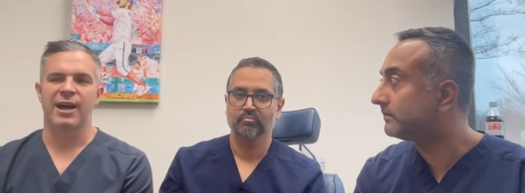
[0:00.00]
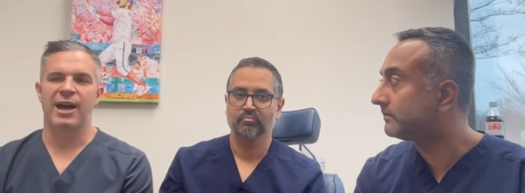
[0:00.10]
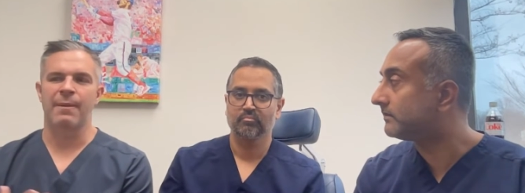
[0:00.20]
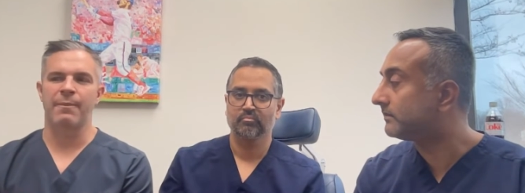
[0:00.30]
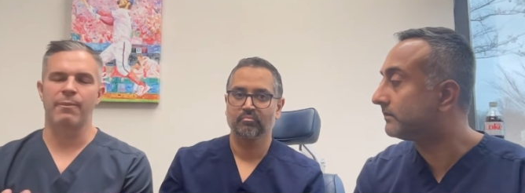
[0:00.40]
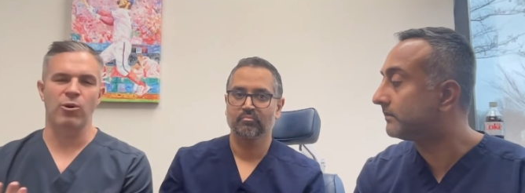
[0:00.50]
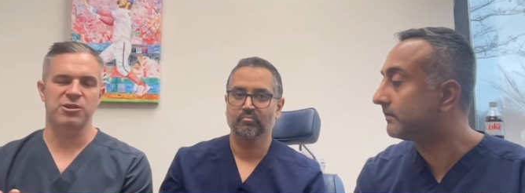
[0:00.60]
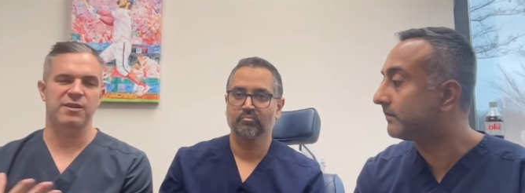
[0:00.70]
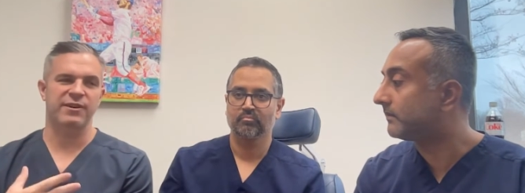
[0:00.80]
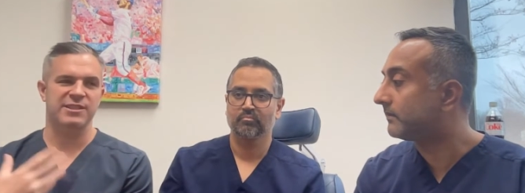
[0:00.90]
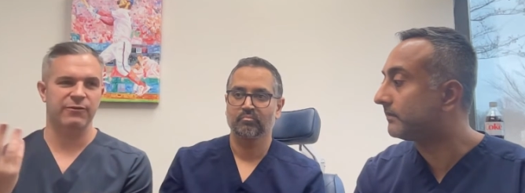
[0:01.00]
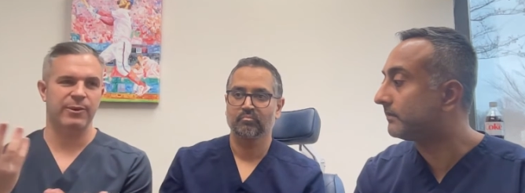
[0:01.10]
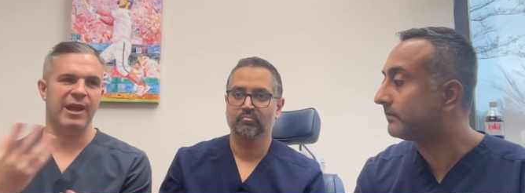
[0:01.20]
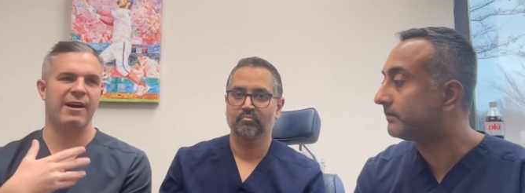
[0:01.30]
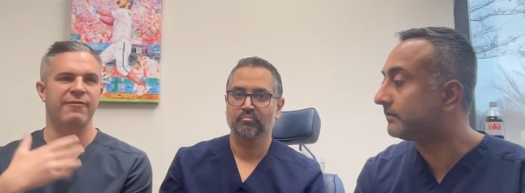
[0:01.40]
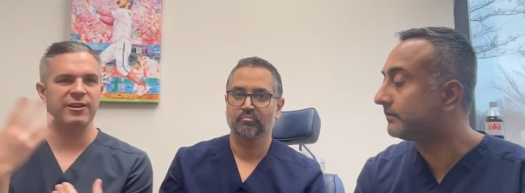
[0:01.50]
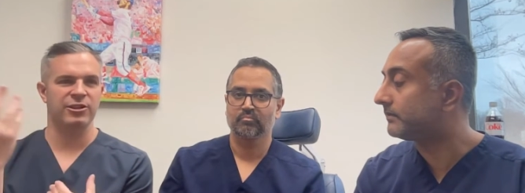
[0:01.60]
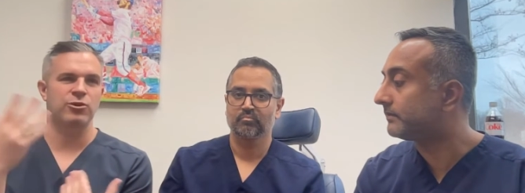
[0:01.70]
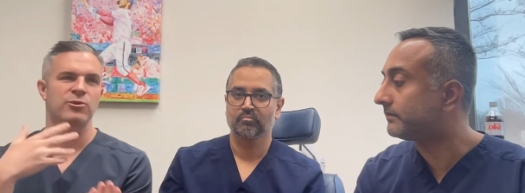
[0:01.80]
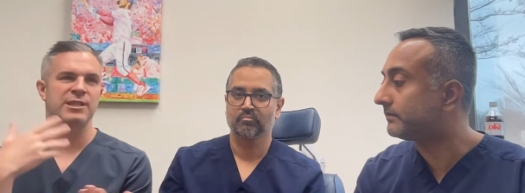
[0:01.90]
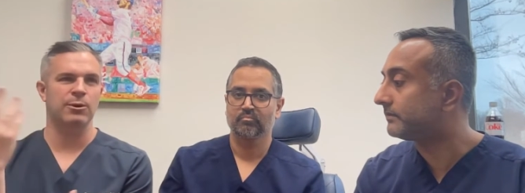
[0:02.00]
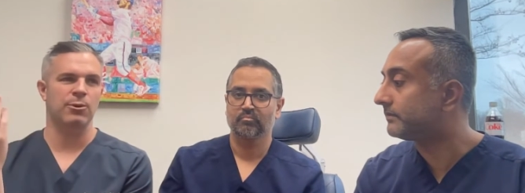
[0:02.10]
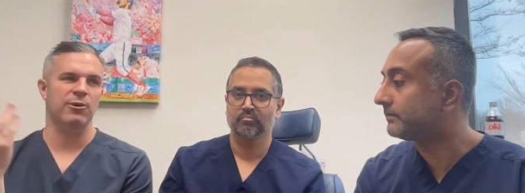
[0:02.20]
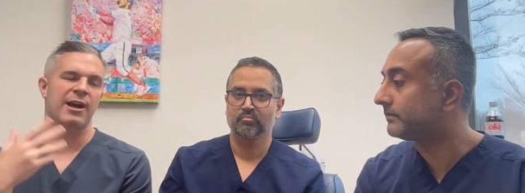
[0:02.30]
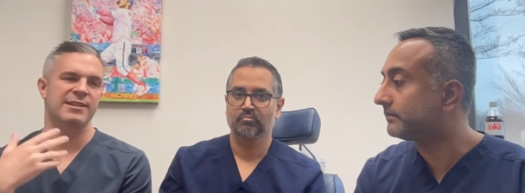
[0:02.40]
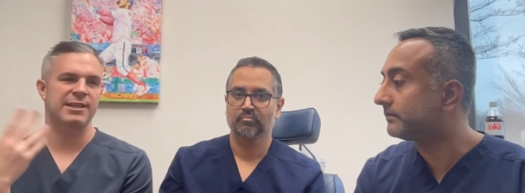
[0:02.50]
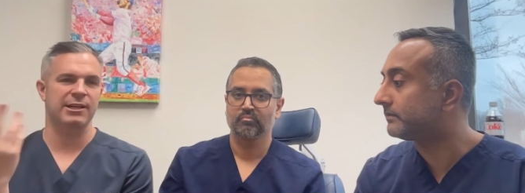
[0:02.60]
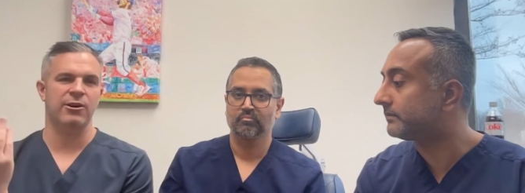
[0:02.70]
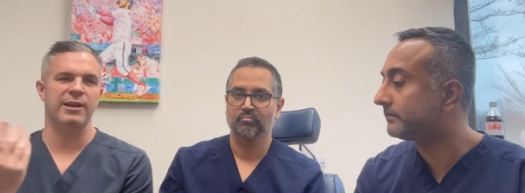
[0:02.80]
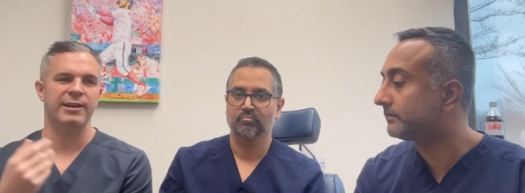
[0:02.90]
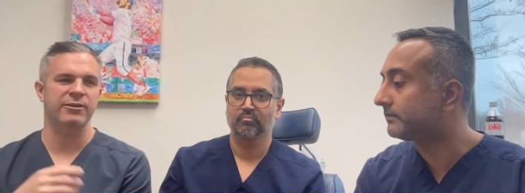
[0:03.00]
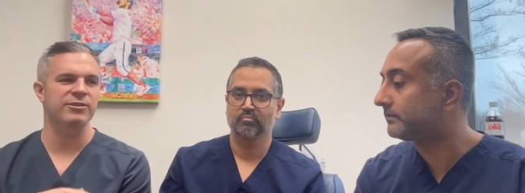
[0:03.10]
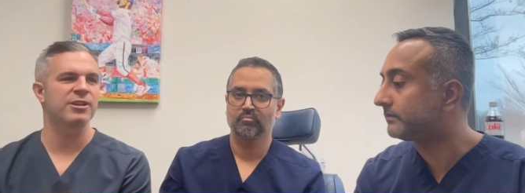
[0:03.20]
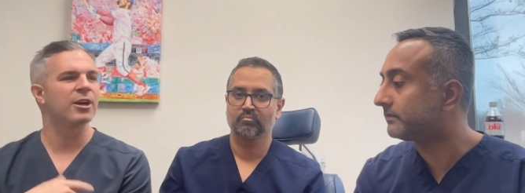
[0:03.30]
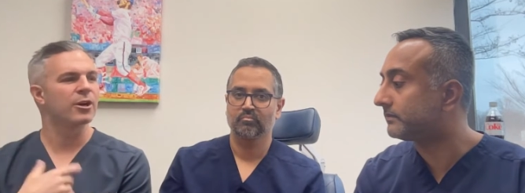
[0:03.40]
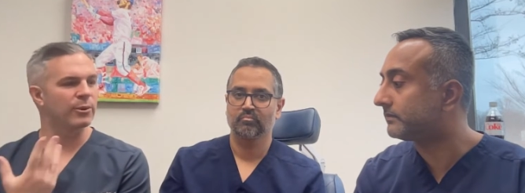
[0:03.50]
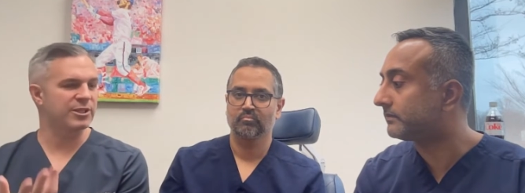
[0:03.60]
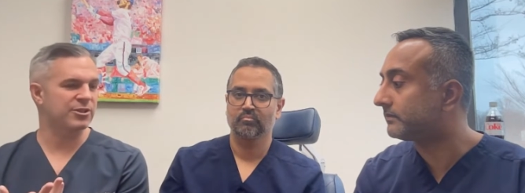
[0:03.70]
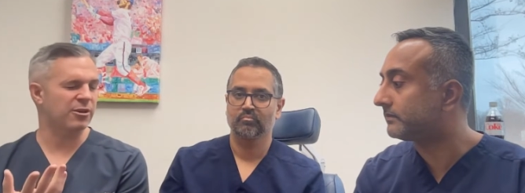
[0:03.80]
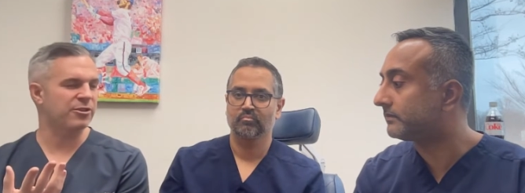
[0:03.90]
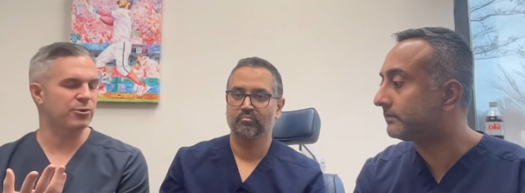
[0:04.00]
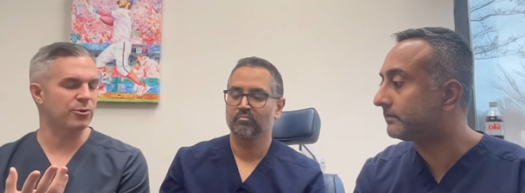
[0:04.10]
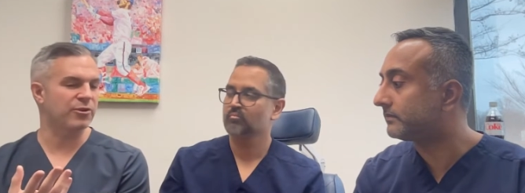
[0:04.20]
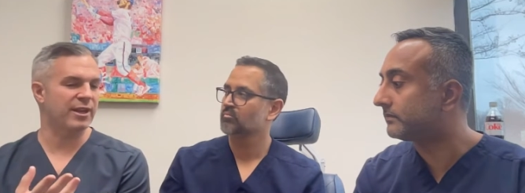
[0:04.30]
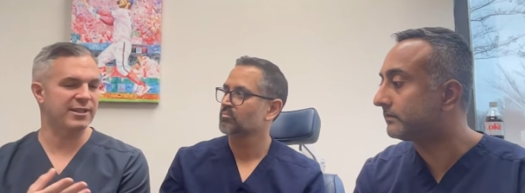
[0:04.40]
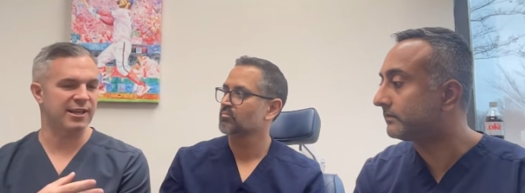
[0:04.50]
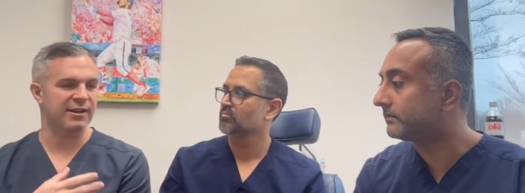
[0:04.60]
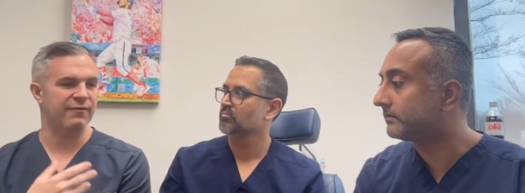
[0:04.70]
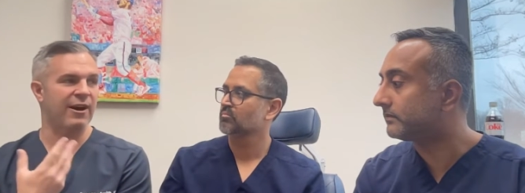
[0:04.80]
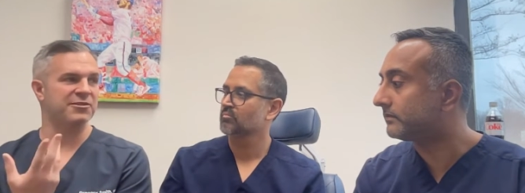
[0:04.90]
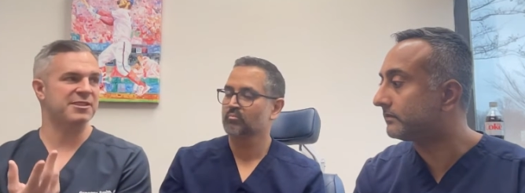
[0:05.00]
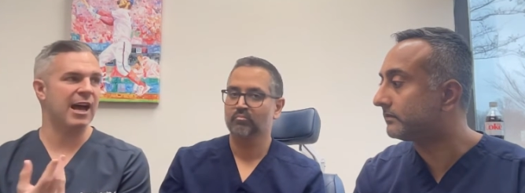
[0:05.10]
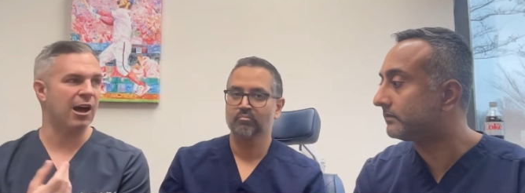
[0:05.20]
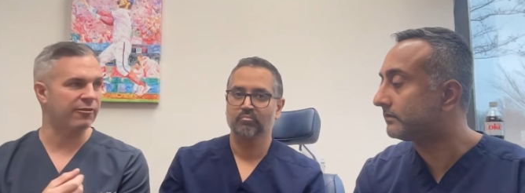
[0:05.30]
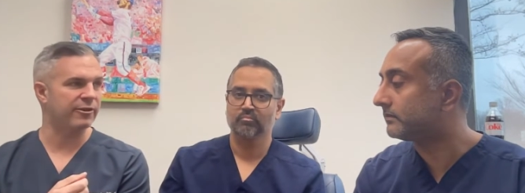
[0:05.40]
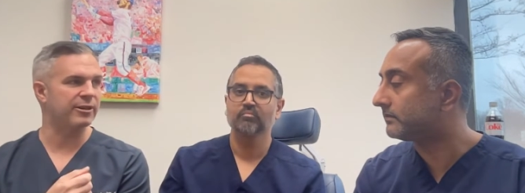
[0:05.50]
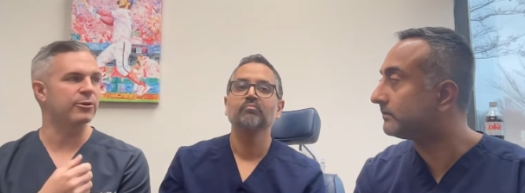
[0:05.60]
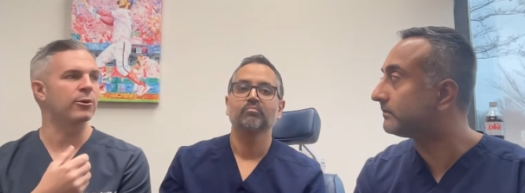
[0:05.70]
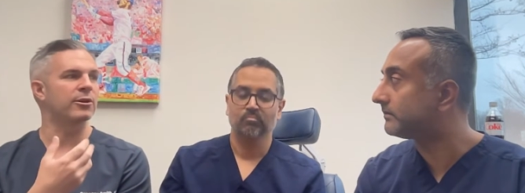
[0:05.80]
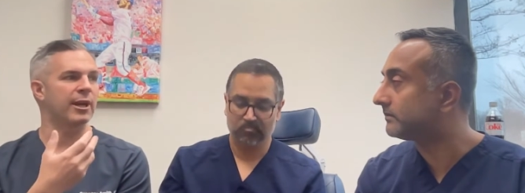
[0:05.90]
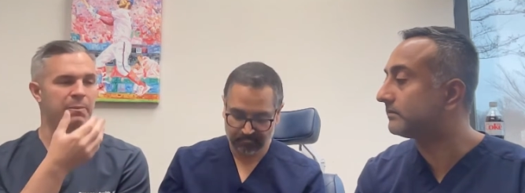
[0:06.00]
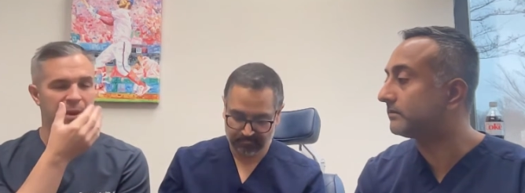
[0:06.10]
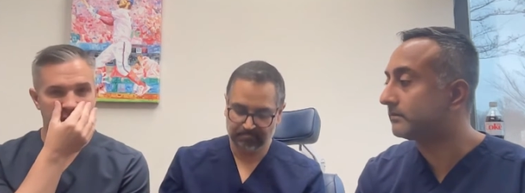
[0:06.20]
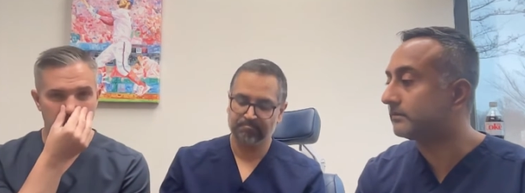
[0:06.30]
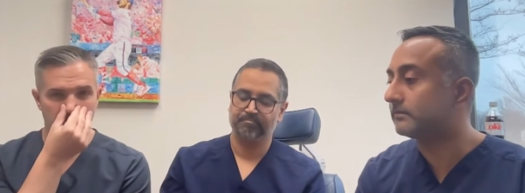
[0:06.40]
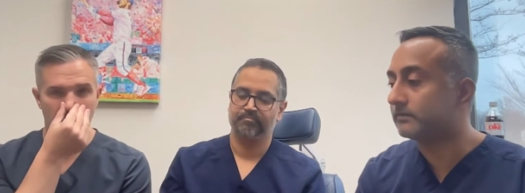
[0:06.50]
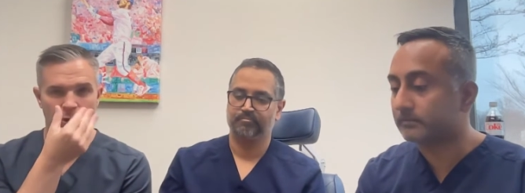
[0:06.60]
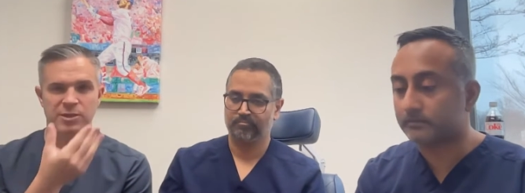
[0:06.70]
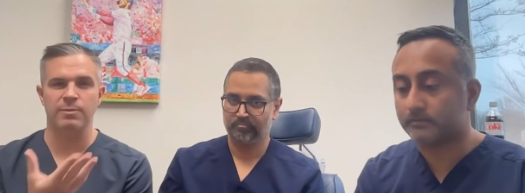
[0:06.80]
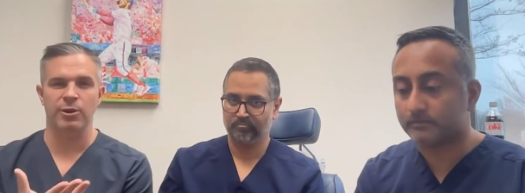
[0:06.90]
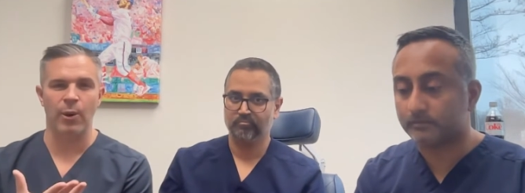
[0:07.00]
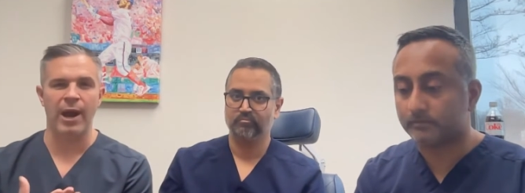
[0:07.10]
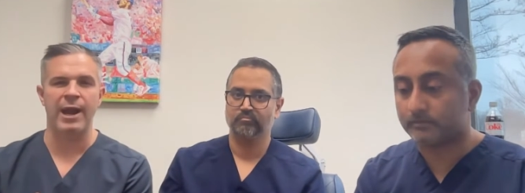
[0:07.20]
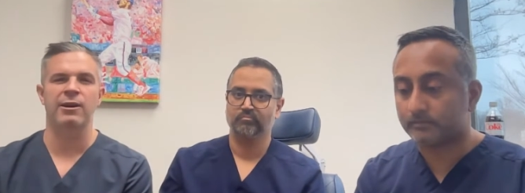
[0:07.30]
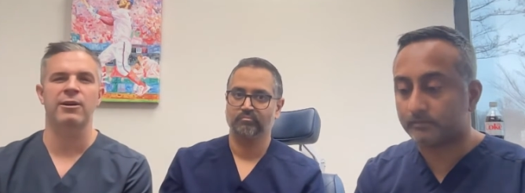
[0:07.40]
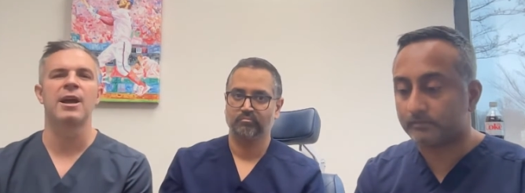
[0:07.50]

Speaker 1: um, most of us if we have issues equalizing our ears we start to do things like valsalva or like pinch our nose and blow air